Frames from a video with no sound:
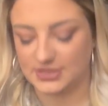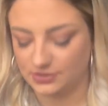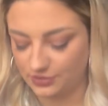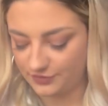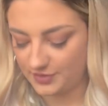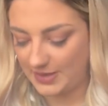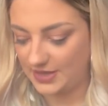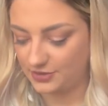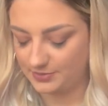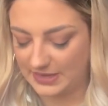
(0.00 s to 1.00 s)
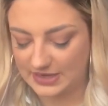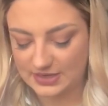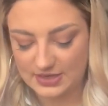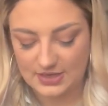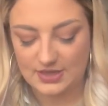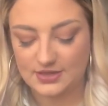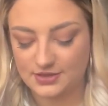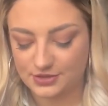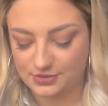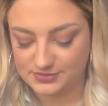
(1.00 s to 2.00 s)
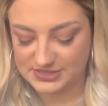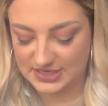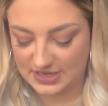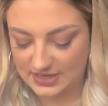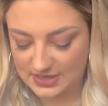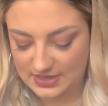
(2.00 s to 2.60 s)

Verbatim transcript: I love the makeup bag that comes in it.